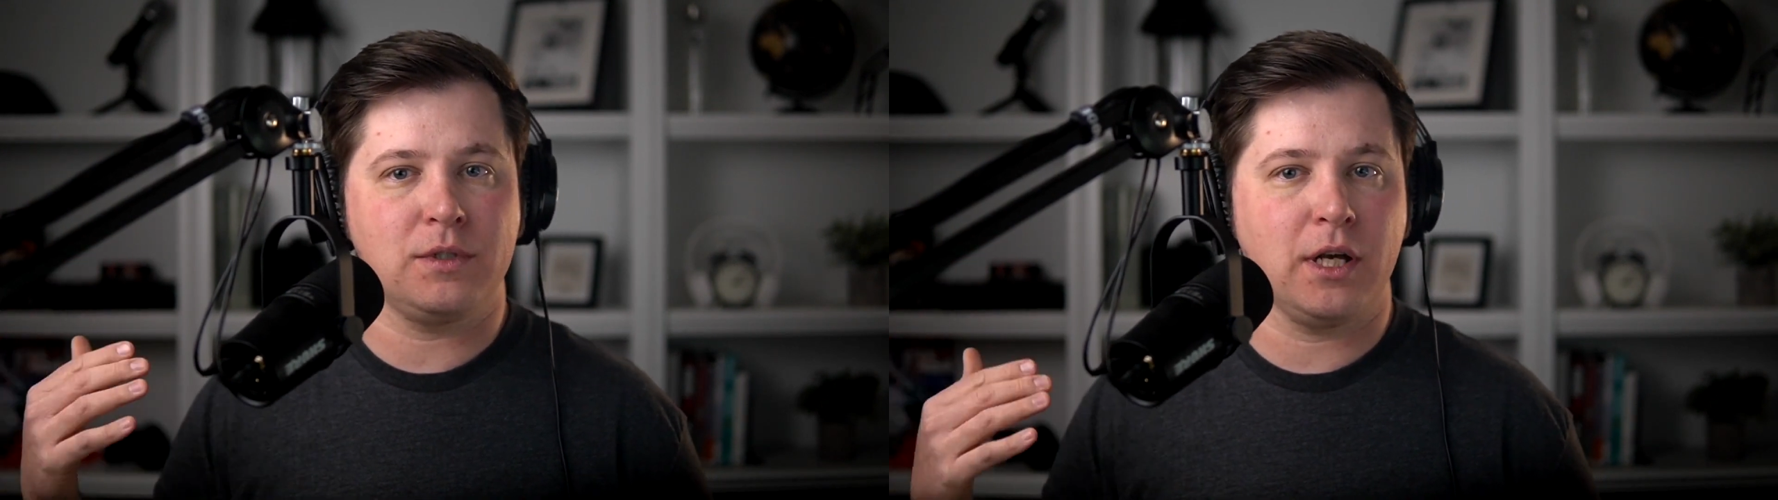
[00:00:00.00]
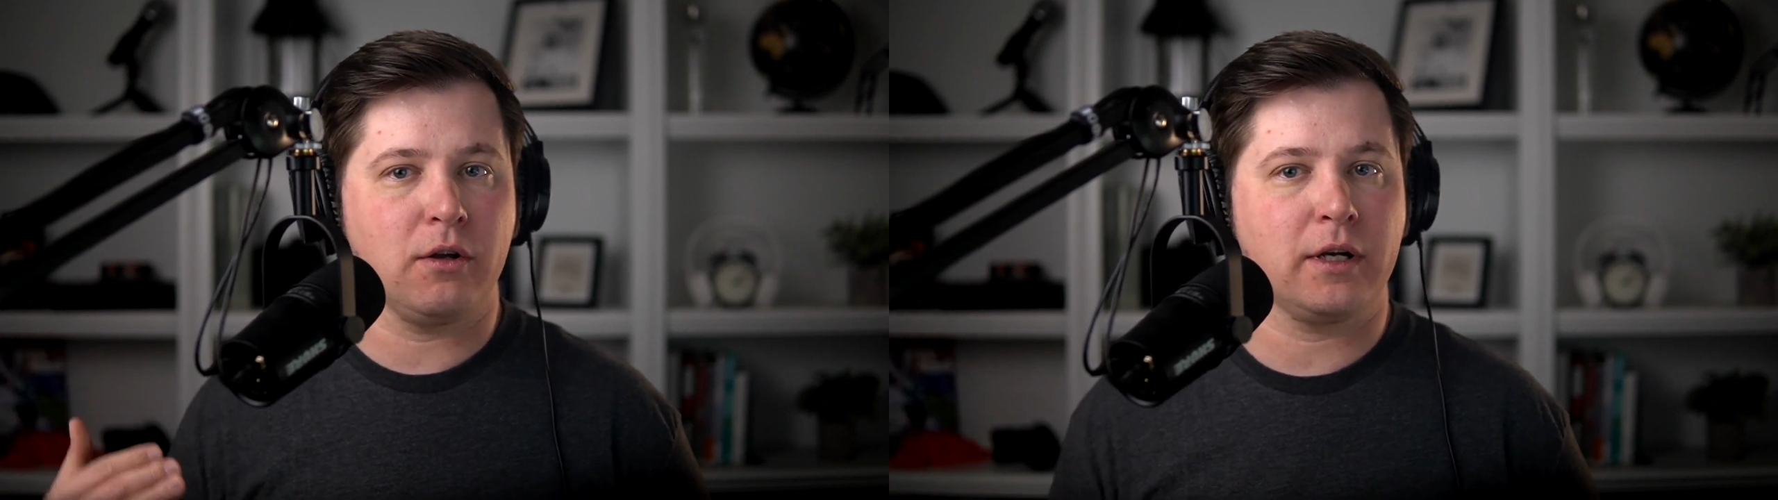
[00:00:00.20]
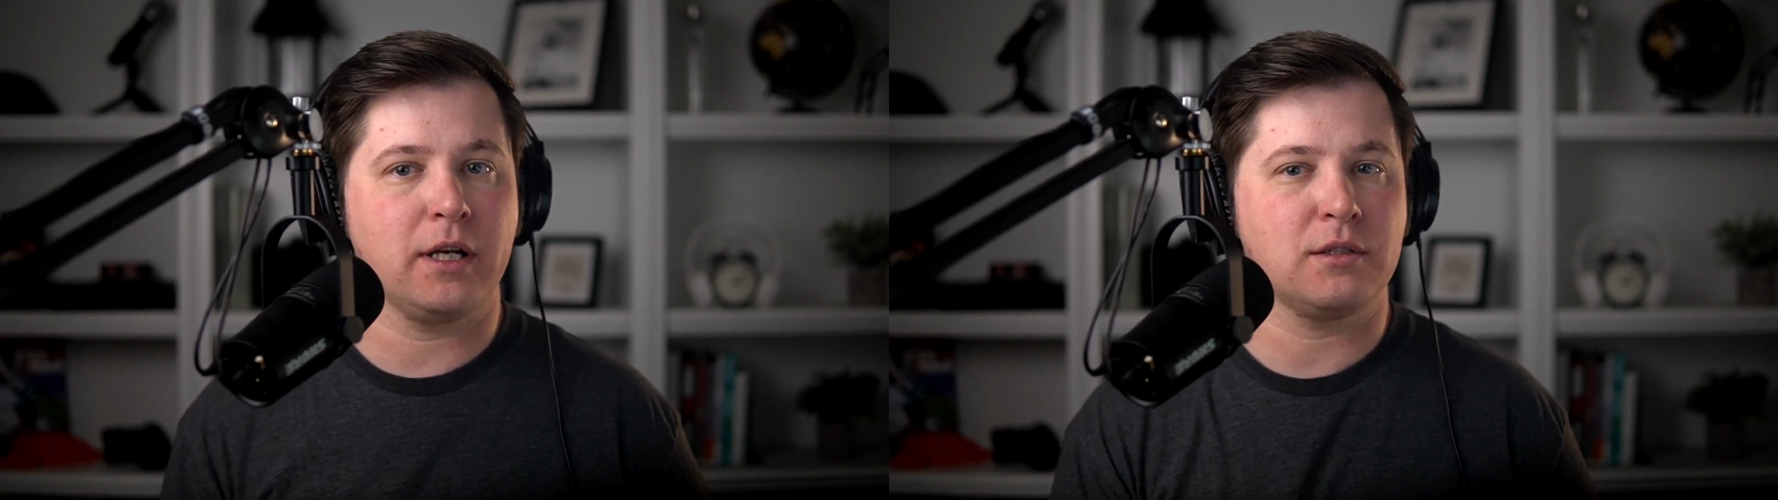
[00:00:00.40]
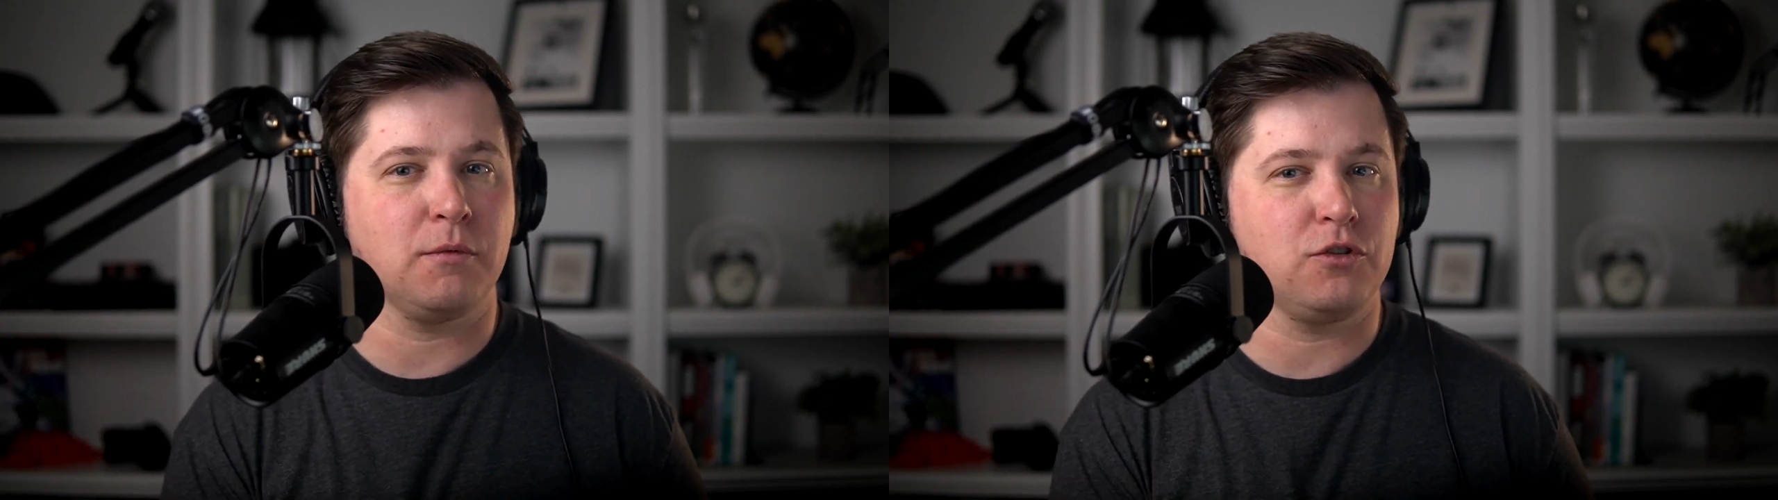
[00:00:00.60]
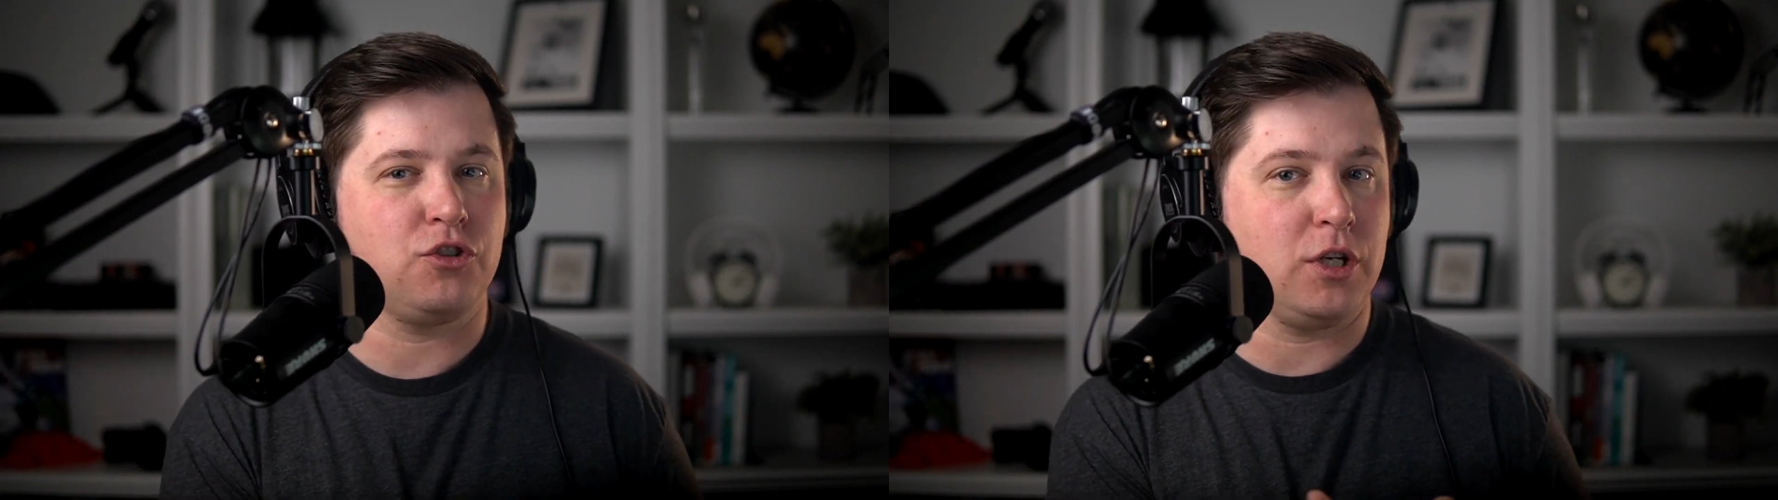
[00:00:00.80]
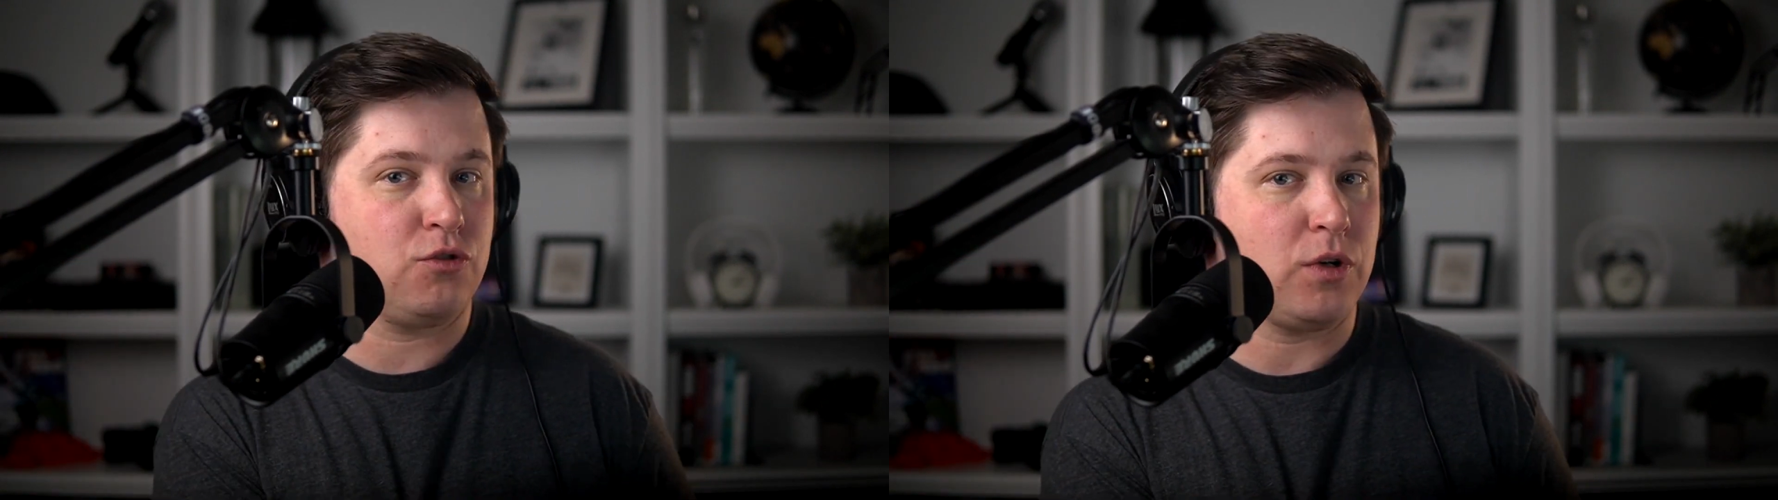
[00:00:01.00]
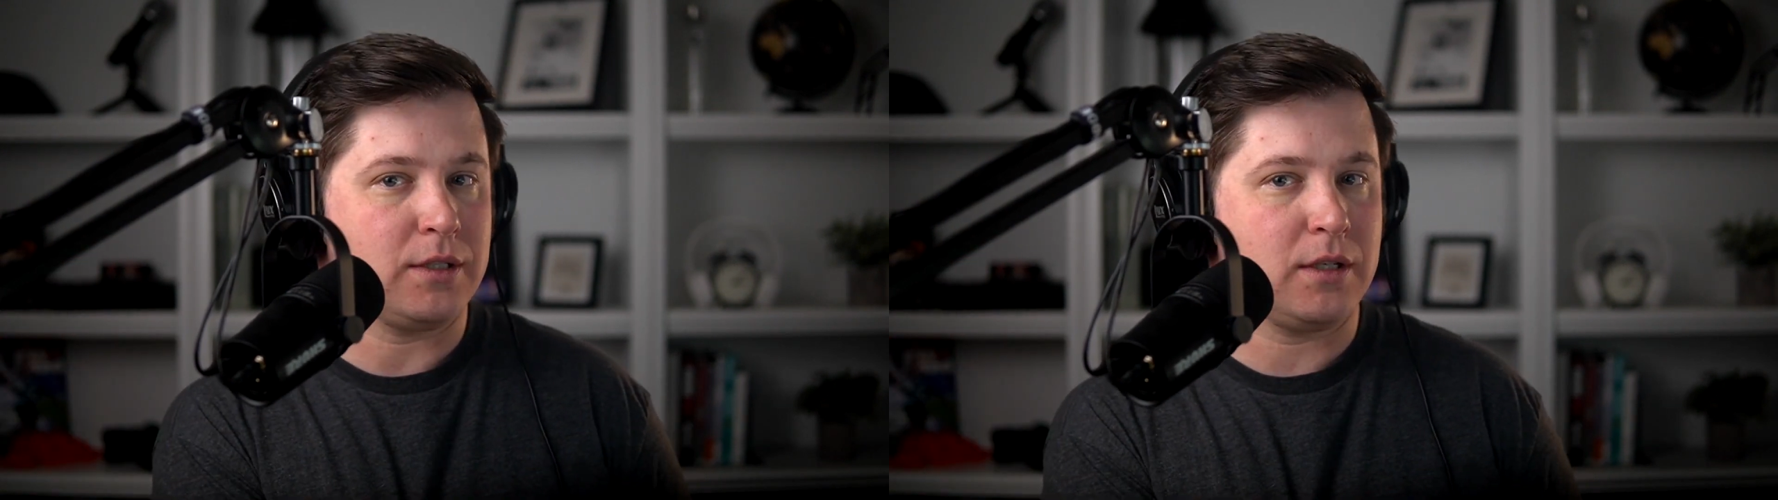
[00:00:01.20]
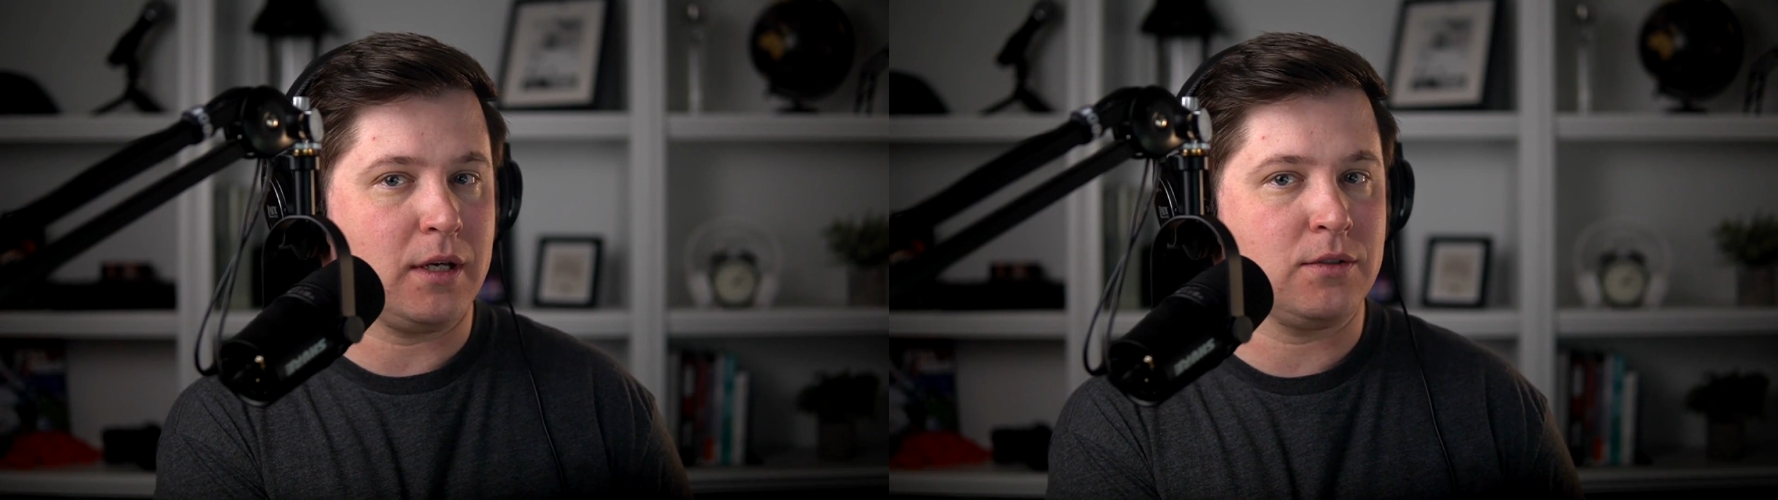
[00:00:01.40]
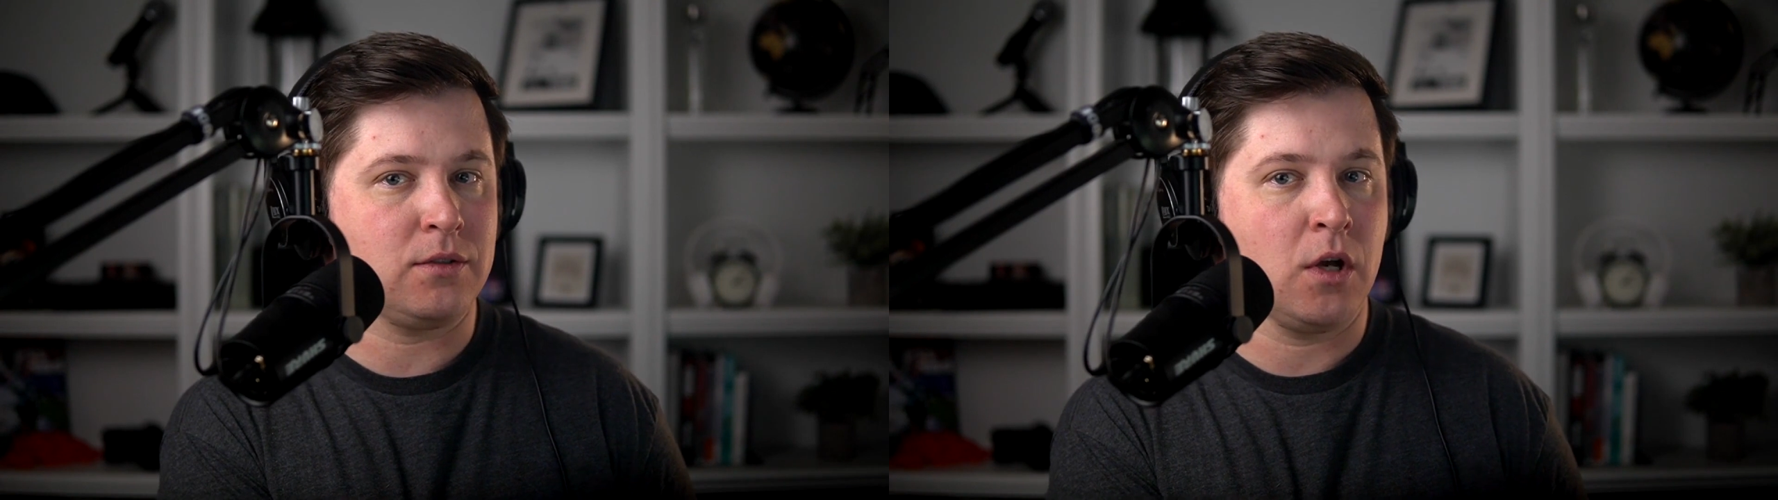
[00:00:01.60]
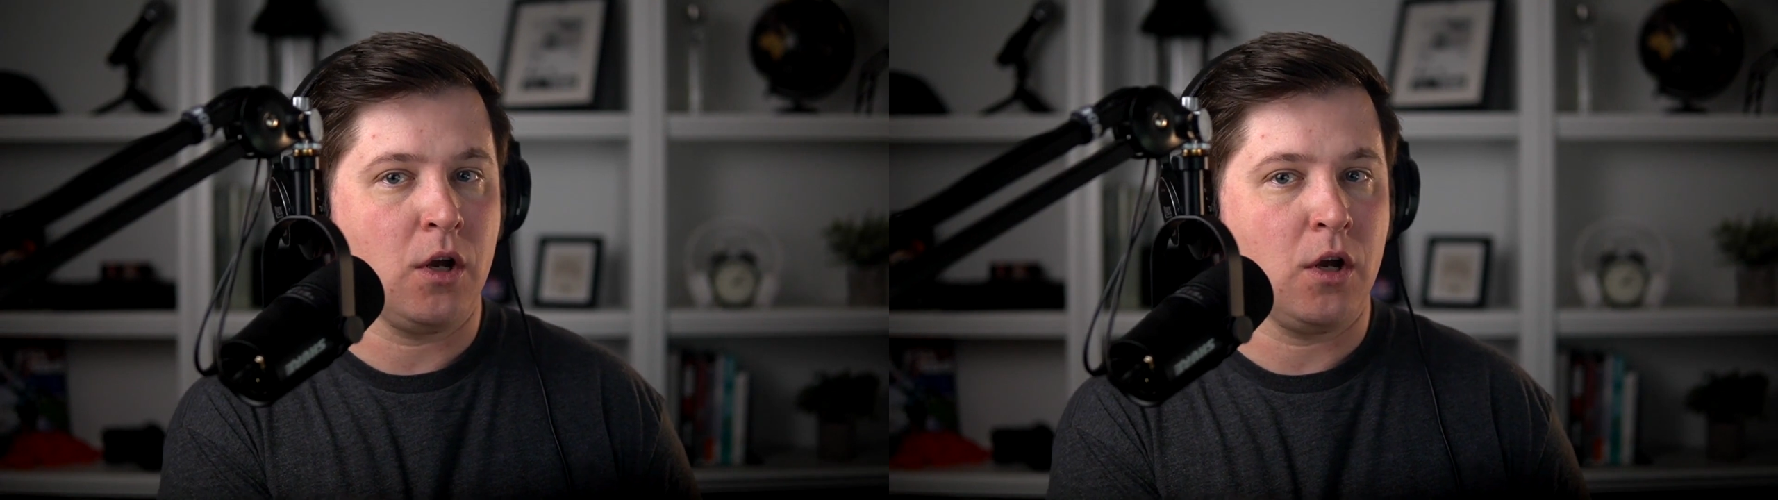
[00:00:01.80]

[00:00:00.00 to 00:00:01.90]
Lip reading: tell our customers, just trust us,